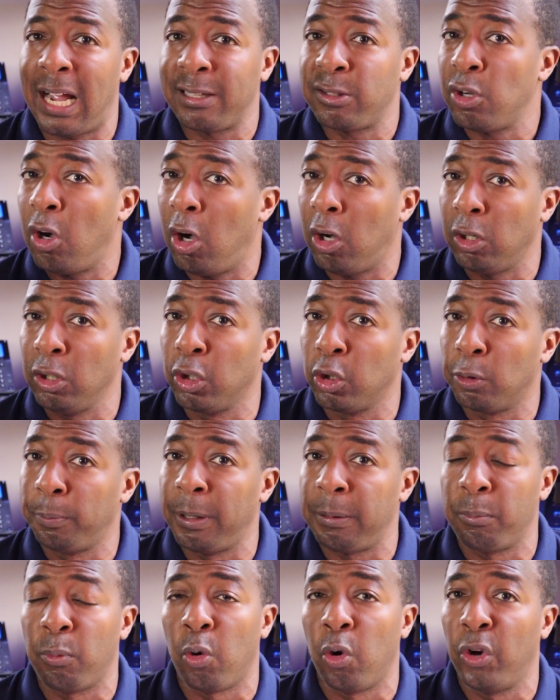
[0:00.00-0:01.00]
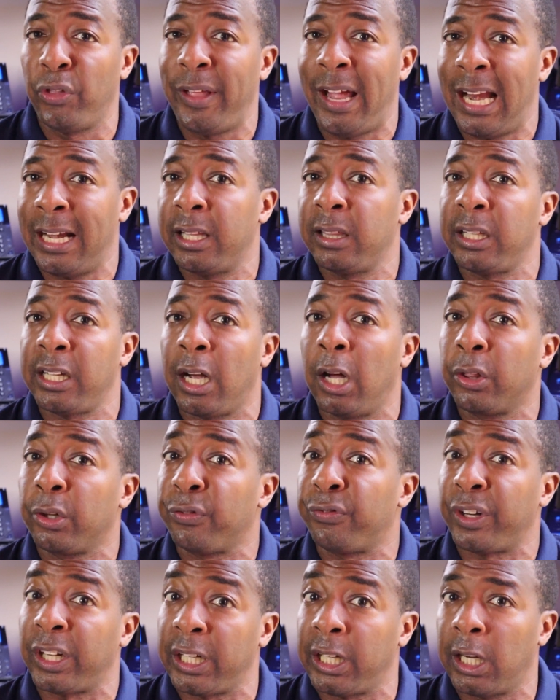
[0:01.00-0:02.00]
I talk a little bit more on that in the other
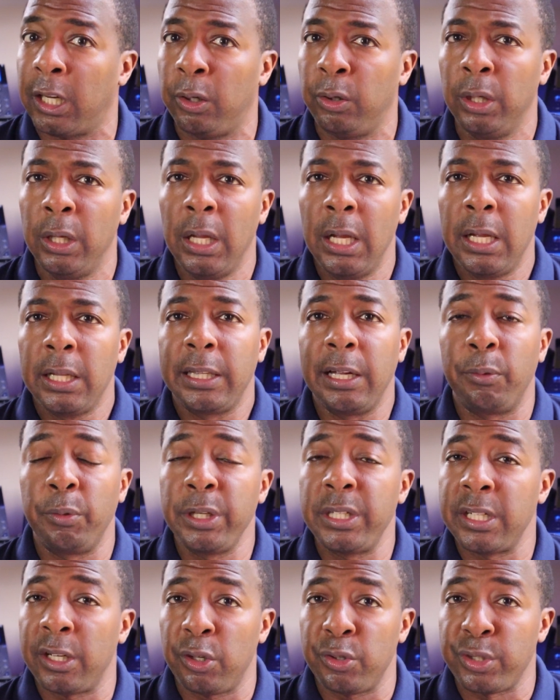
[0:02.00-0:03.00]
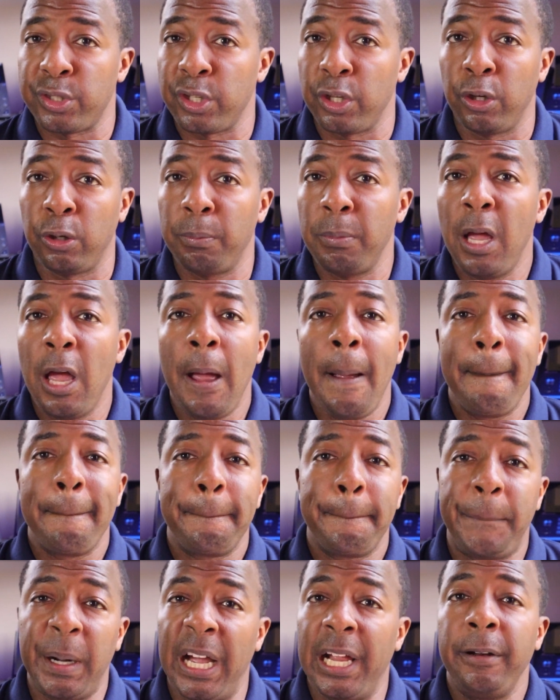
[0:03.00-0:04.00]
video that we did on Zoom.
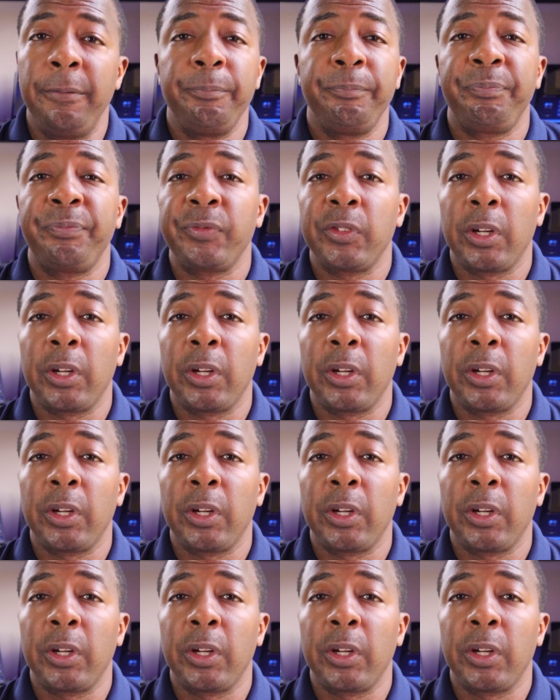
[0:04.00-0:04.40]
But